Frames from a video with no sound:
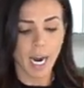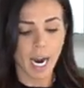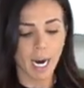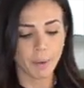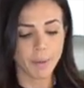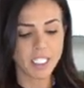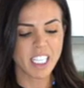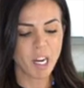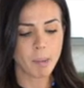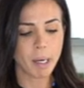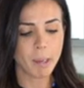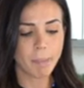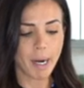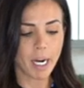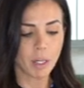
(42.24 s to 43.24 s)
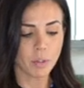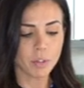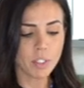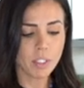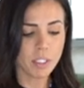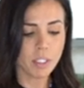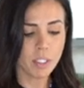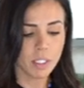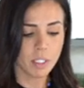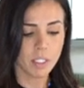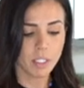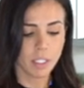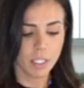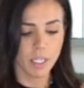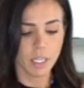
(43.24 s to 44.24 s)
I would say about a pound.
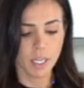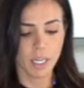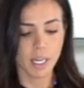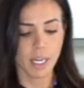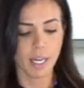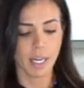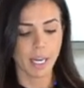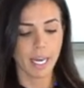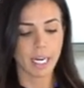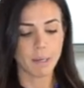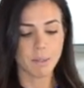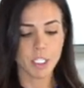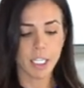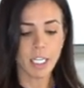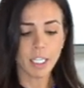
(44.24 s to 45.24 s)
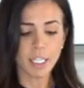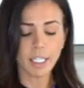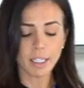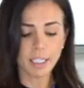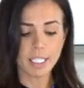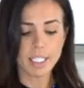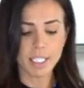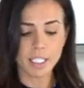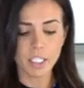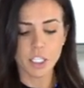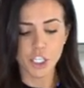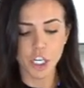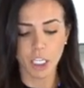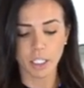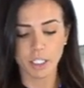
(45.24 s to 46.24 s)
And I'm just gonna cut these into
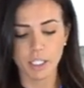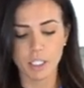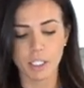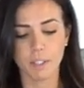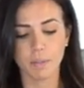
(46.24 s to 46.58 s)
chunks.